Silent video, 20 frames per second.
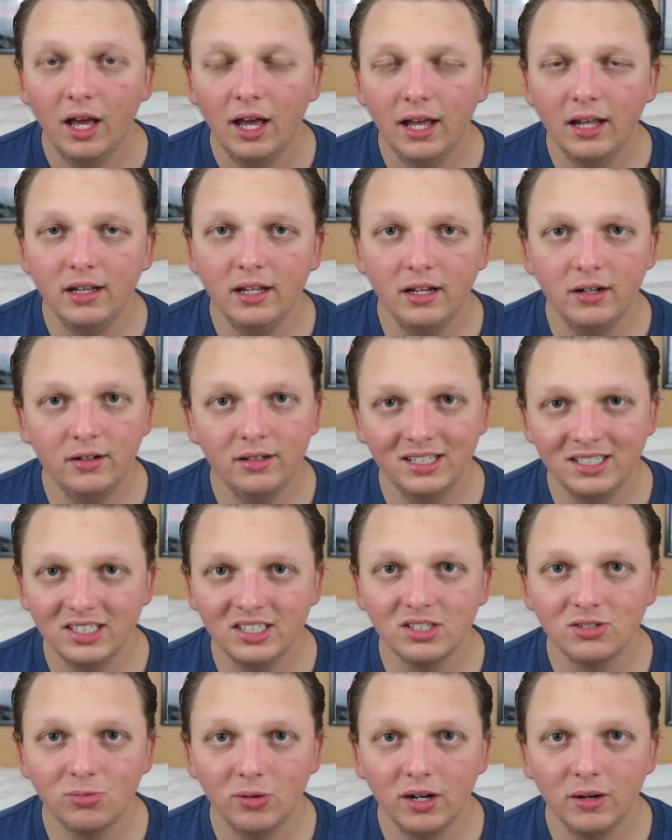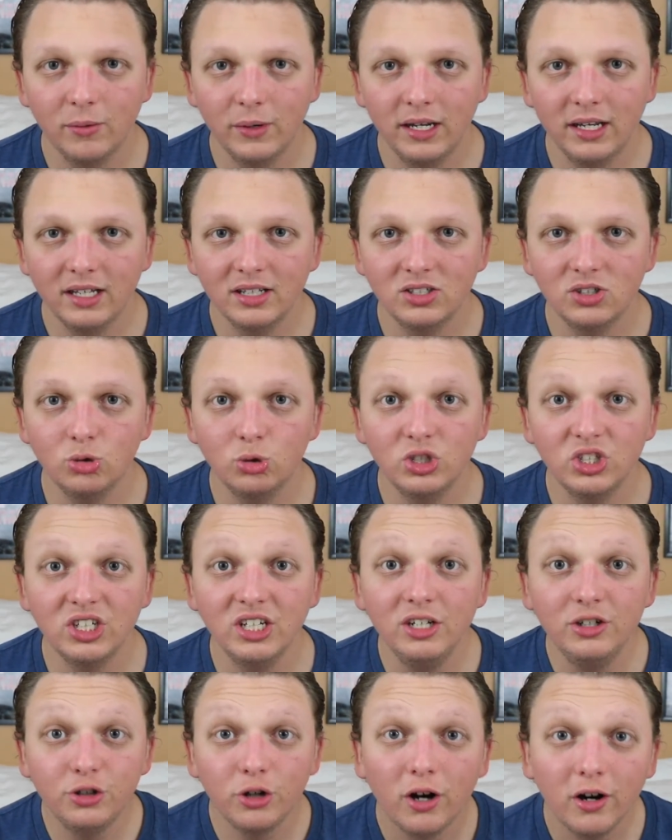And then this is where we get to
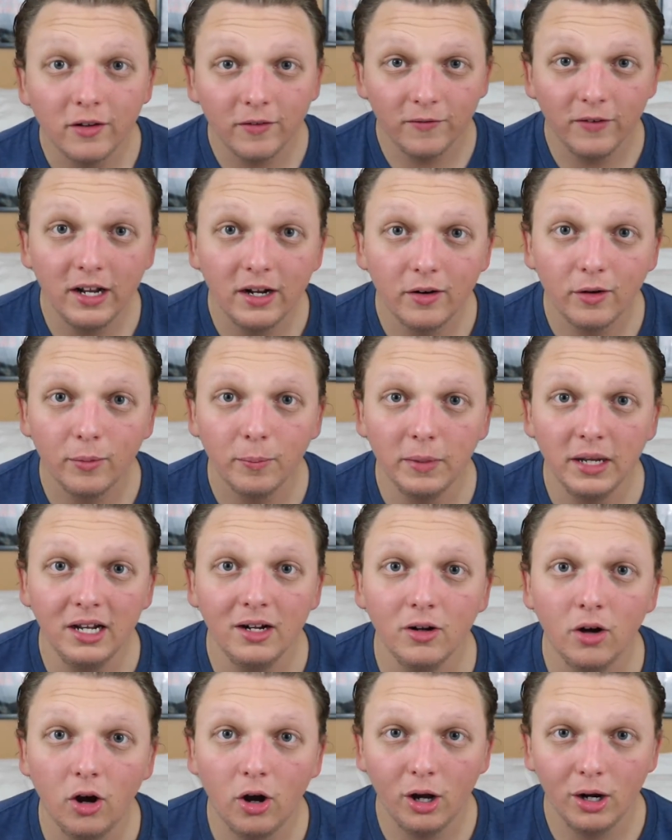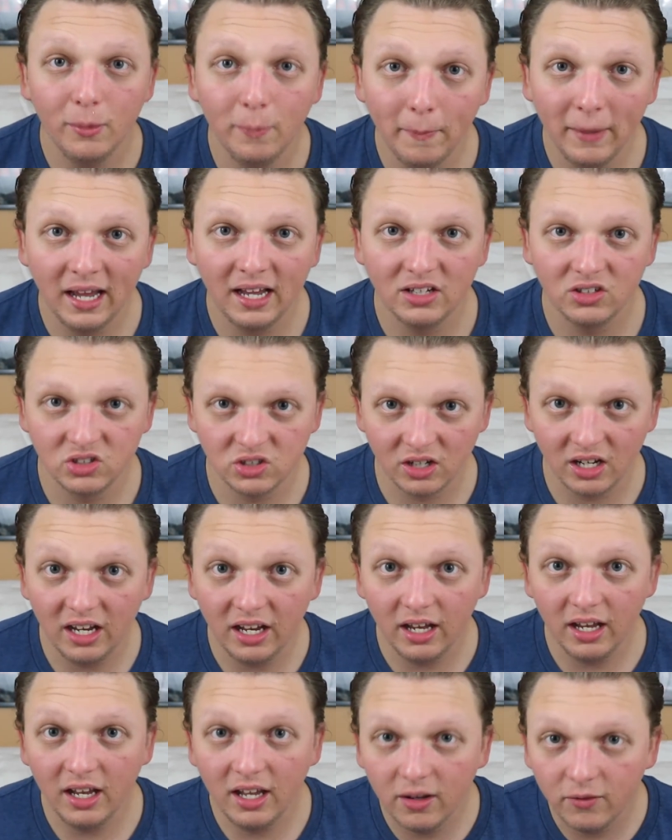see Darth Vader being unmasked
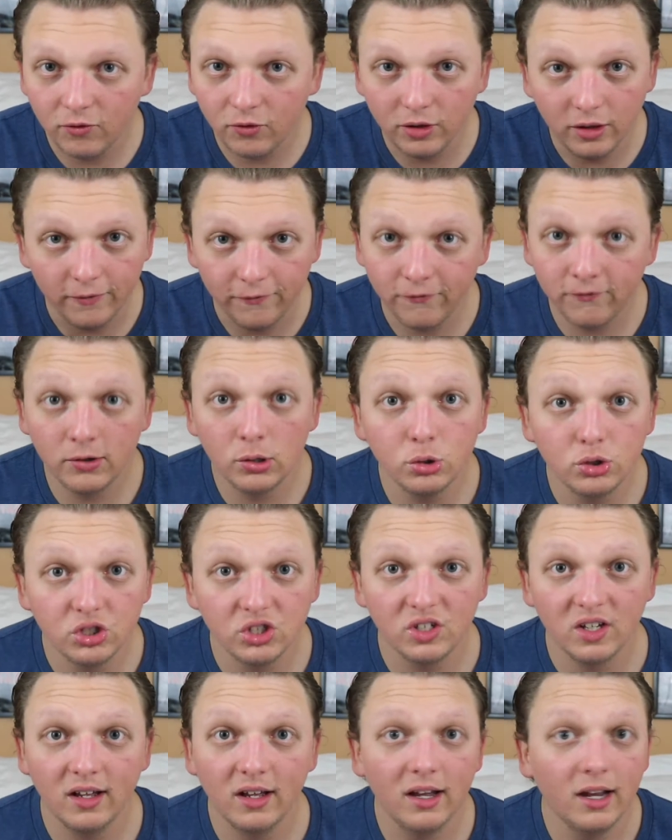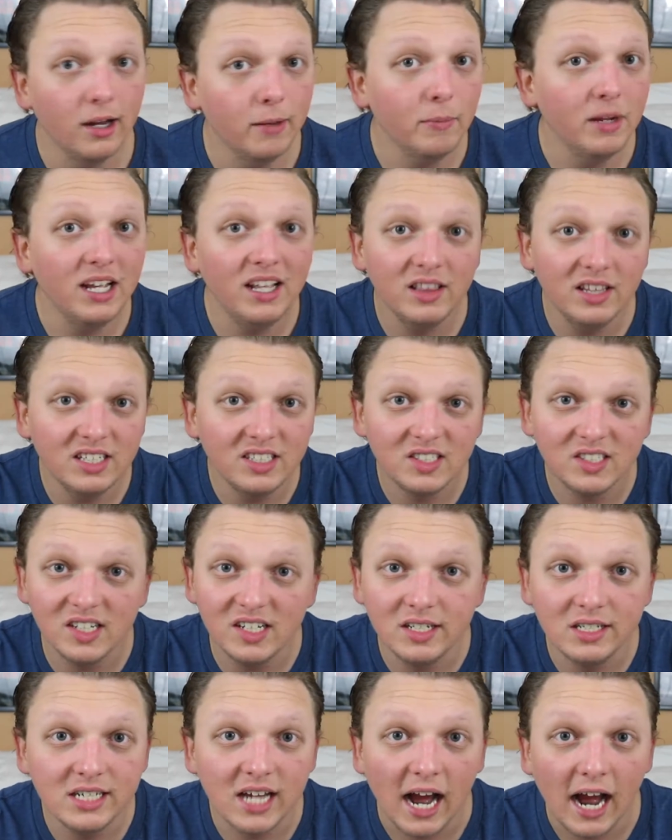for the first time in this
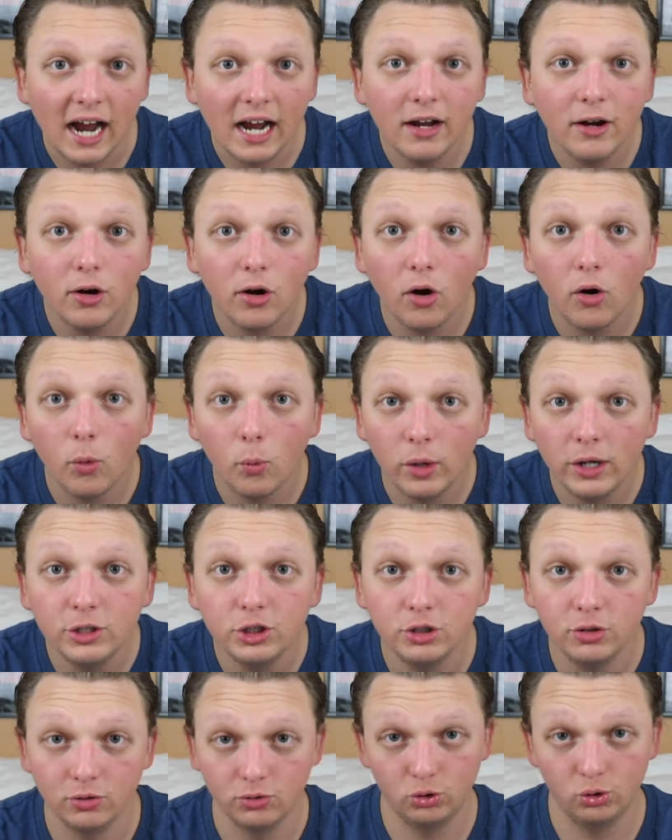entire original